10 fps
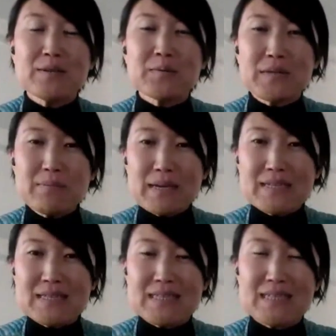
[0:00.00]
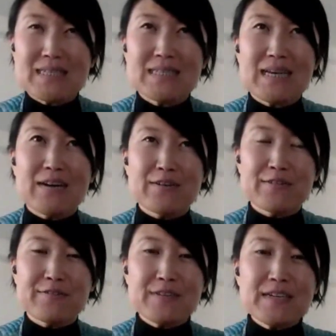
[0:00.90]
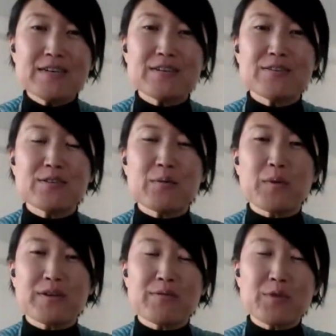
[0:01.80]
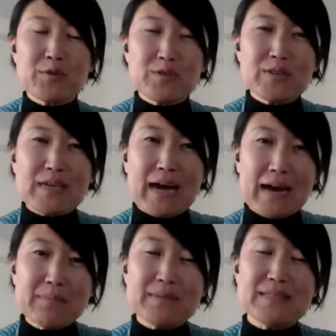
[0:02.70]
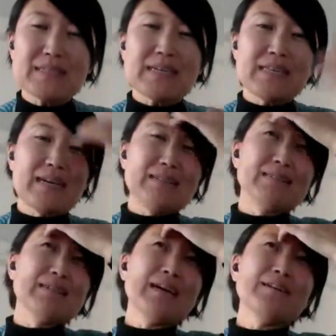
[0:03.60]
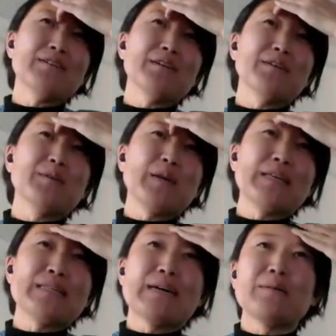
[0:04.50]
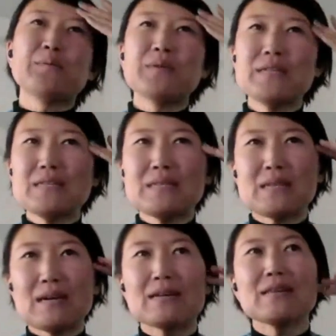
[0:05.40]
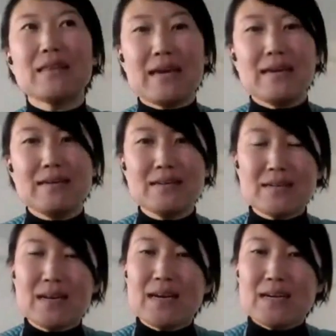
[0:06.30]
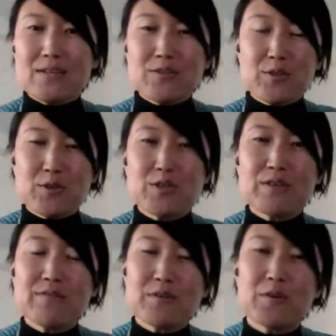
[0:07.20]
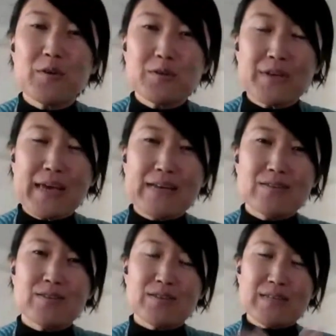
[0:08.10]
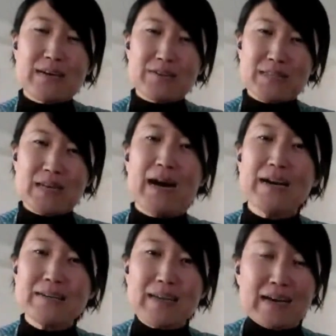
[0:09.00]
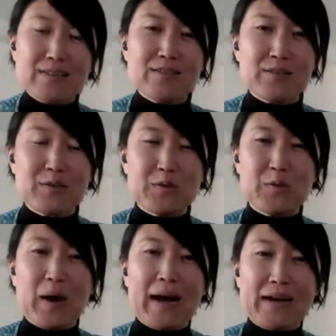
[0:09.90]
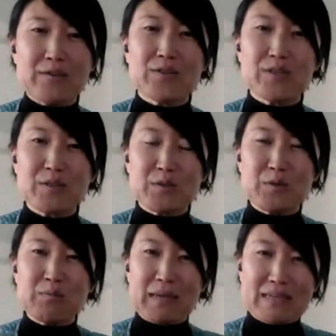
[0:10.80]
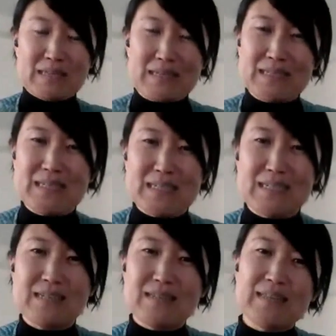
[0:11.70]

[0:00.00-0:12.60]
So we make decisions out of fear. So what usually happens in that scenario is that we start then searching for all the answers outside as to how to make the decision.